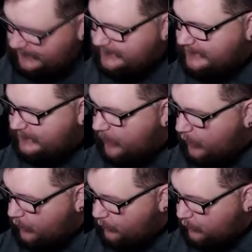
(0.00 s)
I didn't
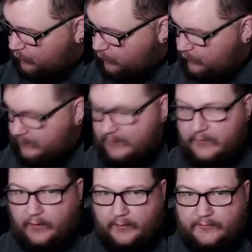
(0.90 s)
know.
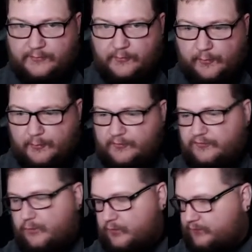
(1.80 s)
Alright, let's move over to
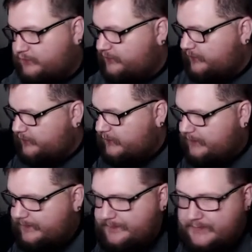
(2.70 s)
Sword and Shield.
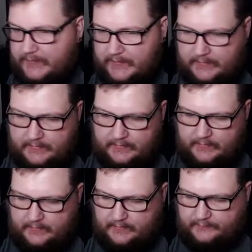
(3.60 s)

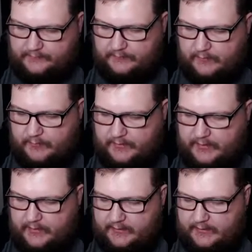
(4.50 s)
Let's see what we
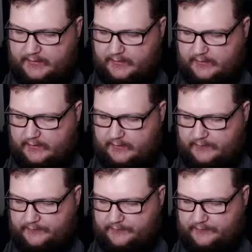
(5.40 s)
got here.